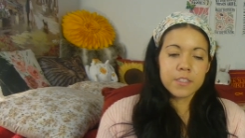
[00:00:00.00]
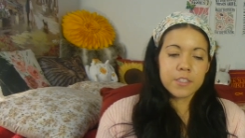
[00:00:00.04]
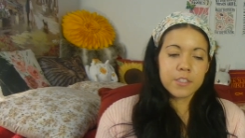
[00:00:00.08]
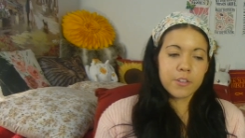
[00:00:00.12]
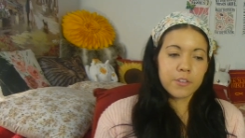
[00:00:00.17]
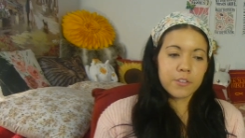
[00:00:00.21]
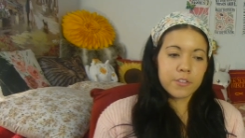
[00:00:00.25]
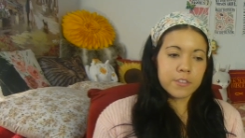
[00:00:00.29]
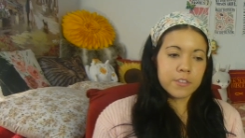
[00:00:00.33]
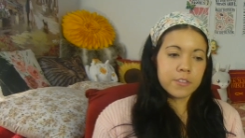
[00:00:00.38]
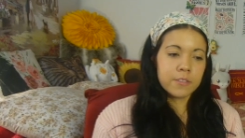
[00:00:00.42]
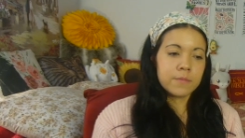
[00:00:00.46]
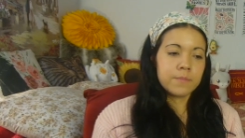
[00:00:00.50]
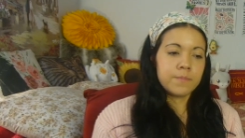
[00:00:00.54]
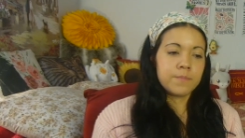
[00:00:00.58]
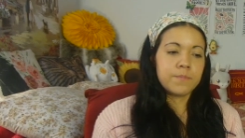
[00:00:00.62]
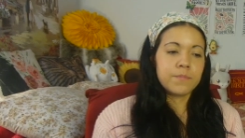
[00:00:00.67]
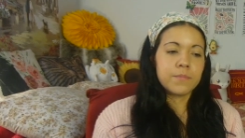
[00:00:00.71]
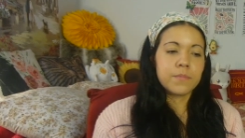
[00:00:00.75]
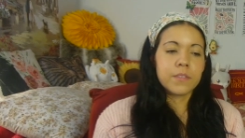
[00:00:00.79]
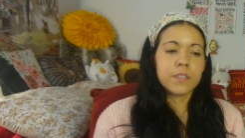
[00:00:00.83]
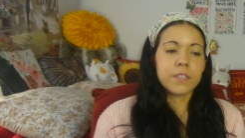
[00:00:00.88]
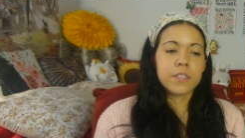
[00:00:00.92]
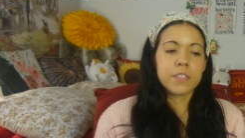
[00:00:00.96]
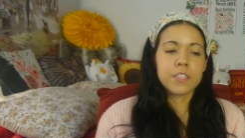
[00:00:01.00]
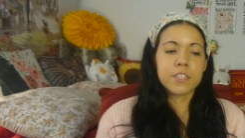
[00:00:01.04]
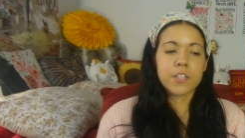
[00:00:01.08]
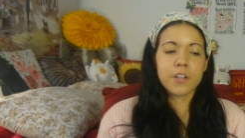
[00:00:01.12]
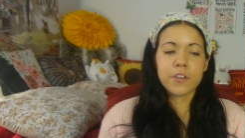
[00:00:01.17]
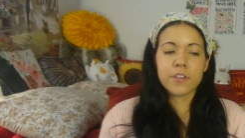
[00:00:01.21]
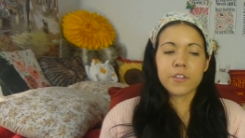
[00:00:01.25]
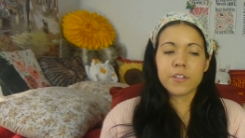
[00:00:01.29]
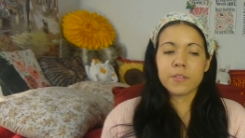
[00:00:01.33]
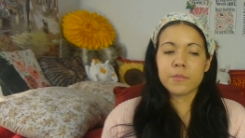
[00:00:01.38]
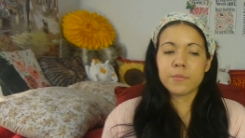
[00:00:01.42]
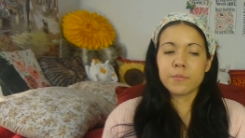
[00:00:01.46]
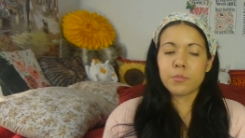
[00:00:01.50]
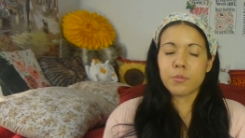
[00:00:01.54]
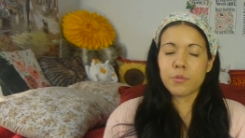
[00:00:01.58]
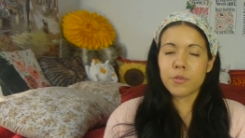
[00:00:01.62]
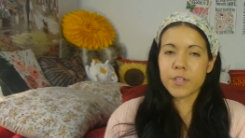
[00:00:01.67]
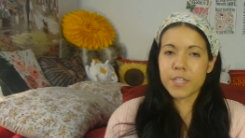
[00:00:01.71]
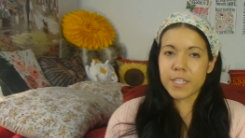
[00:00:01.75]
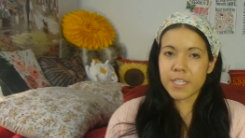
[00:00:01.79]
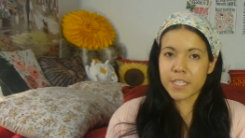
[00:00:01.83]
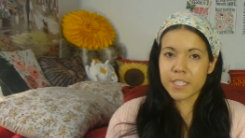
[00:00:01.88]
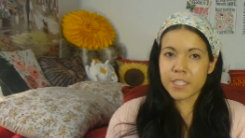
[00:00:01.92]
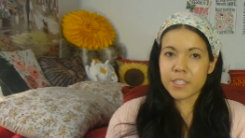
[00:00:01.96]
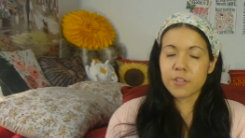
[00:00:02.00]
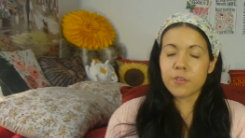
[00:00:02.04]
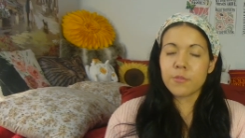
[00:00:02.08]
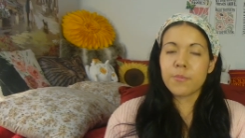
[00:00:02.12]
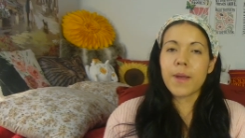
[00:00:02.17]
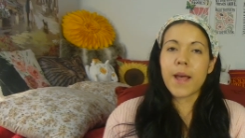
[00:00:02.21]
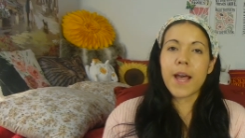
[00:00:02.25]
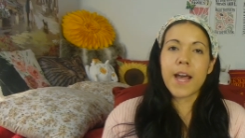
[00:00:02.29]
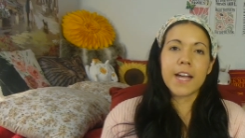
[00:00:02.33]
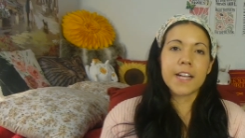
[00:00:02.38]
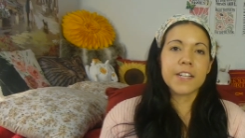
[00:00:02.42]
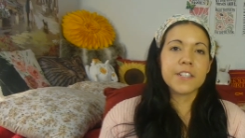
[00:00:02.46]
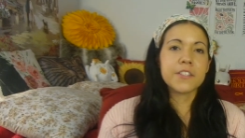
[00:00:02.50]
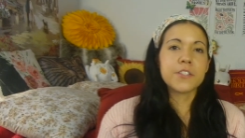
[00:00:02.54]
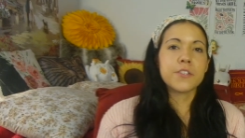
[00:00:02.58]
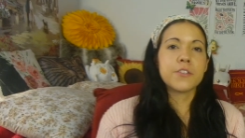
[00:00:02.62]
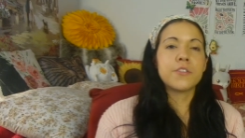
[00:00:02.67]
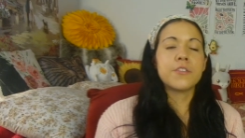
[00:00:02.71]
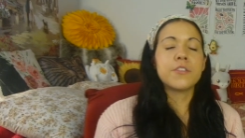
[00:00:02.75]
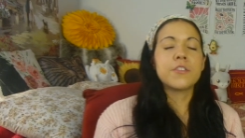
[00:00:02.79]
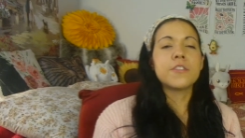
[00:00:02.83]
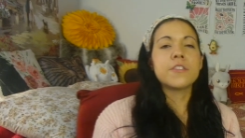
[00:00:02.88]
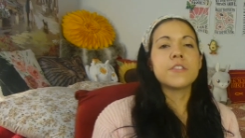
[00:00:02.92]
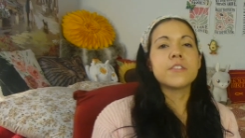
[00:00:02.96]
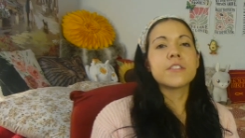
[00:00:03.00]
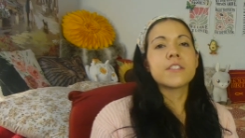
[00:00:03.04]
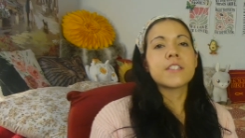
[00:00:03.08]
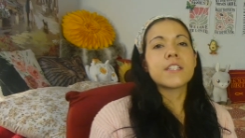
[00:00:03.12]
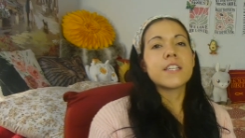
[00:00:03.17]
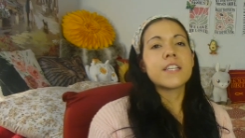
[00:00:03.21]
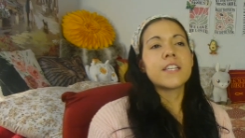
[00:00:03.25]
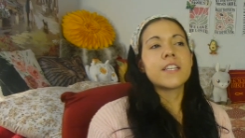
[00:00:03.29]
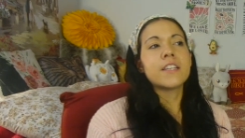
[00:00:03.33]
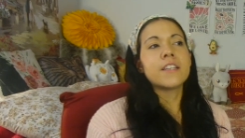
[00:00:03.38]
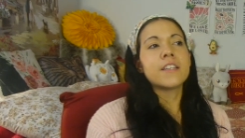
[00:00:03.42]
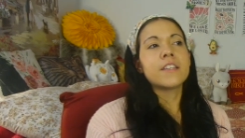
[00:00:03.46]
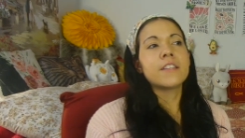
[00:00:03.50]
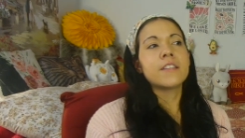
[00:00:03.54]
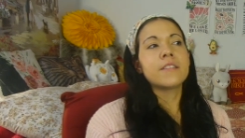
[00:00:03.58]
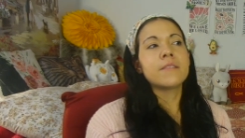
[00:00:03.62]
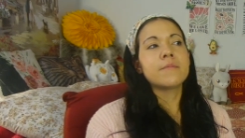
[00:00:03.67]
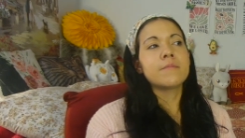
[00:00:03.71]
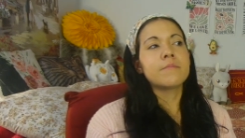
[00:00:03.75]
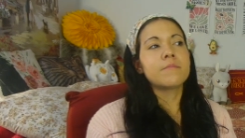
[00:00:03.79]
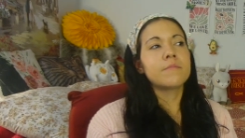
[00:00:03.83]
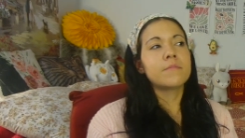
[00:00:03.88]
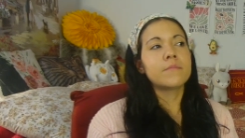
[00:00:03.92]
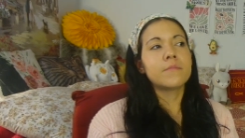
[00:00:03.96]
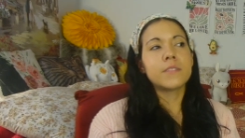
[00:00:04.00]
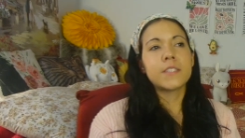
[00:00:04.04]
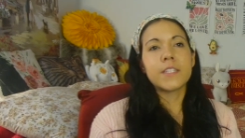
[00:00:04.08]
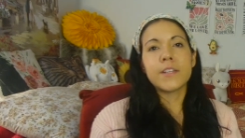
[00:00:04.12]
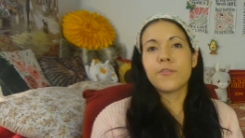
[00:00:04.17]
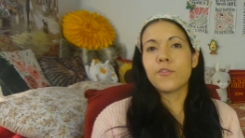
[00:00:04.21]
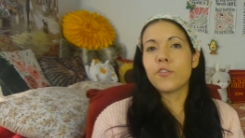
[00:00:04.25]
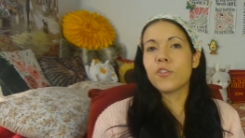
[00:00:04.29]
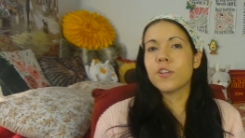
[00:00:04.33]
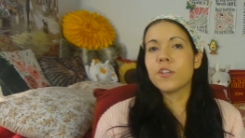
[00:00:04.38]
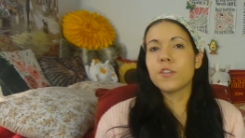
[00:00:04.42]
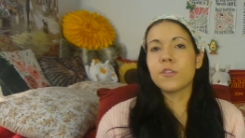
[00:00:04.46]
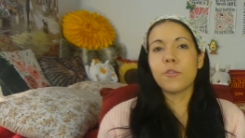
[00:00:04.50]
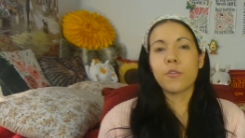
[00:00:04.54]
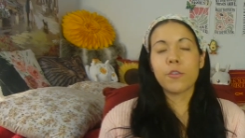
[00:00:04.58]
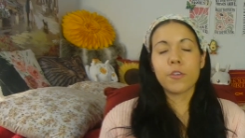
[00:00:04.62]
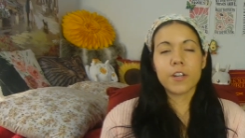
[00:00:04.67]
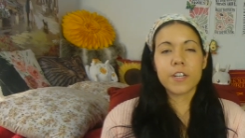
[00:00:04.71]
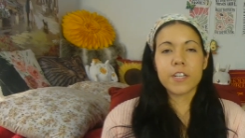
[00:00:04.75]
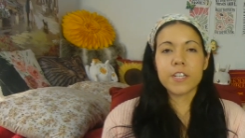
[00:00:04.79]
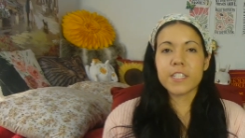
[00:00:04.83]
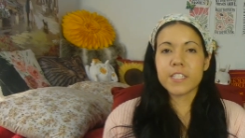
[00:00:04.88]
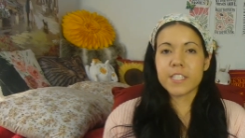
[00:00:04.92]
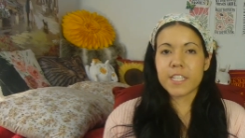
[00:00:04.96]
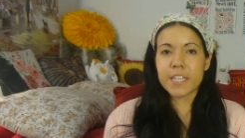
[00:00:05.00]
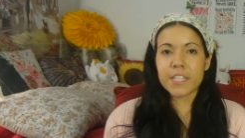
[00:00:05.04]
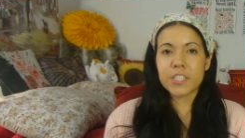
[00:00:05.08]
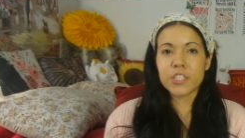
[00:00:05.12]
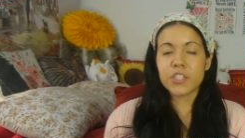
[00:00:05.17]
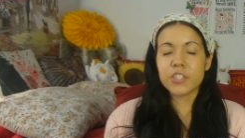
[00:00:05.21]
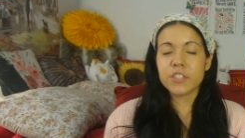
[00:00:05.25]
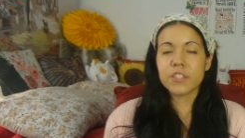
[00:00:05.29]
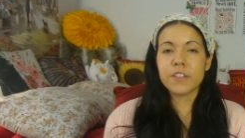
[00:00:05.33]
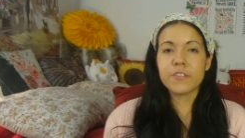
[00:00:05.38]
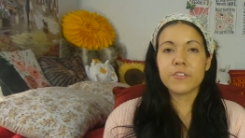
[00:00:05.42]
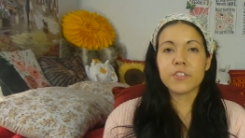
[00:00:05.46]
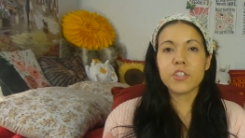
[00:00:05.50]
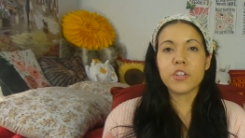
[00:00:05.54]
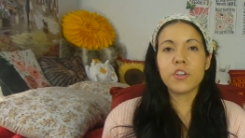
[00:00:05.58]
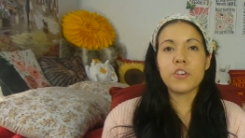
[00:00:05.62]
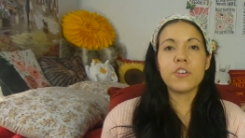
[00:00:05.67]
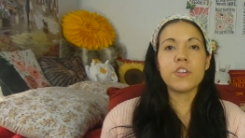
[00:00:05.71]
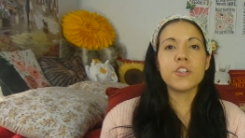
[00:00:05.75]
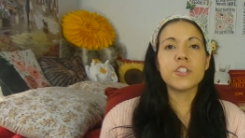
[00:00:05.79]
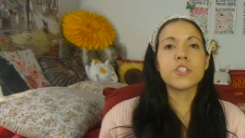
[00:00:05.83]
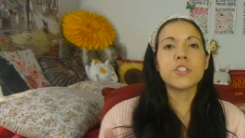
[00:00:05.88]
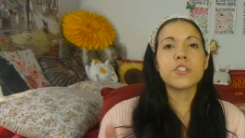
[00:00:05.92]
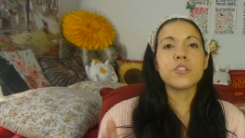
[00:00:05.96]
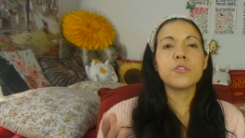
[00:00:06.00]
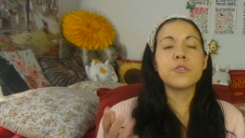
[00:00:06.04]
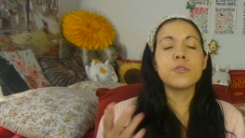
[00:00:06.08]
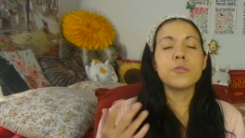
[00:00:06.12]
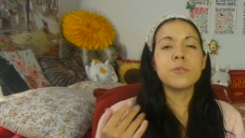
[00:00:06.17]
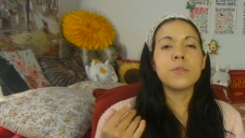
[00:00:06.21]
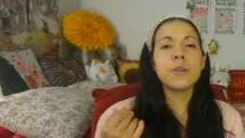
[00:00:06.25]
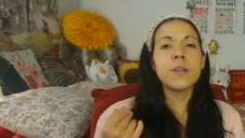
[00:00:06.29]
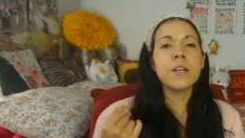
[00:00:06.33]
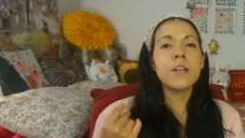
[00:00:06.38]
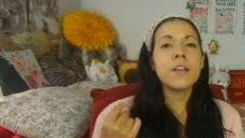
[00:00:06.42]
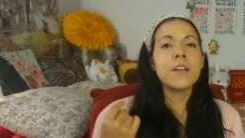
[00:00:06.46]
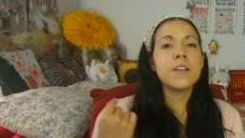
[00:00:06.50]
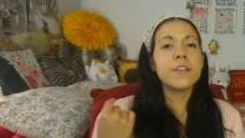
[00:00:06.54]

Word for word: certain certain priests or pastors in different organizations of church who